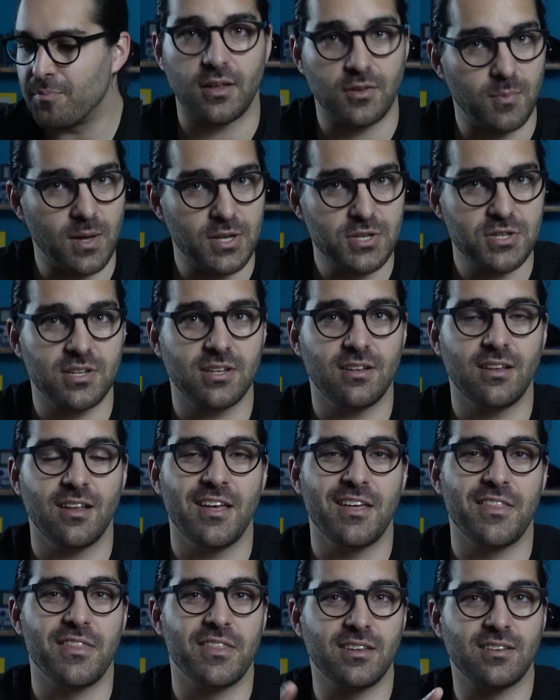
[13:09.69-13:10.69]
As mentioned,
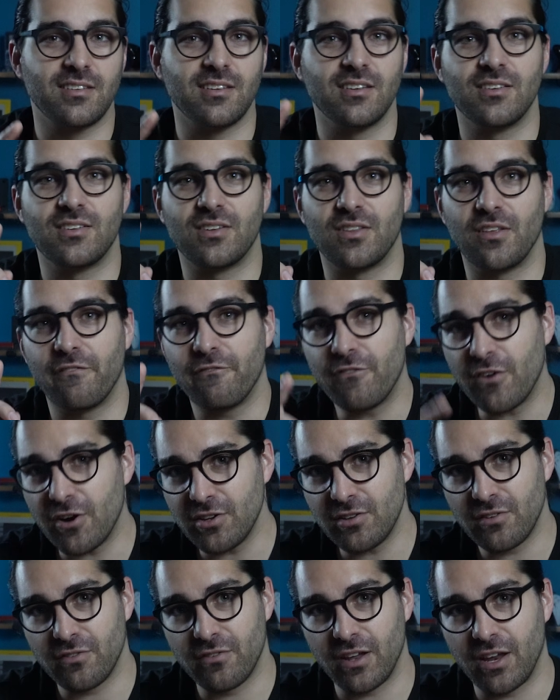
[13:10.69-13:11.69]
this is the
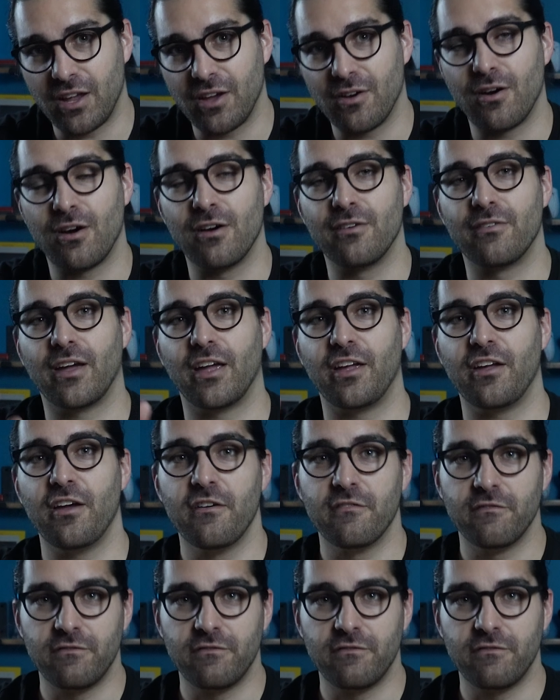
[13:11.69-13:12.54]
first video of a